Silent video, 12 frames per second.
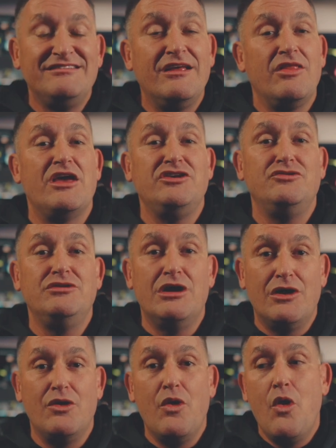to let you
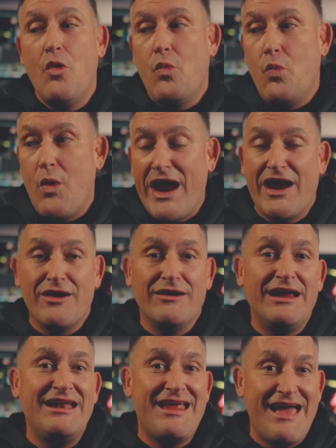know
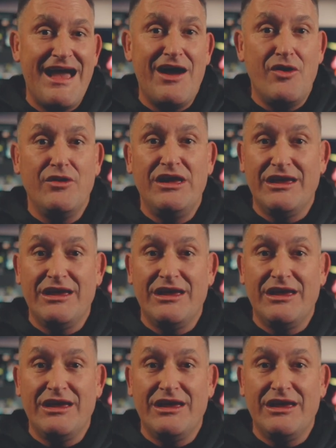where and how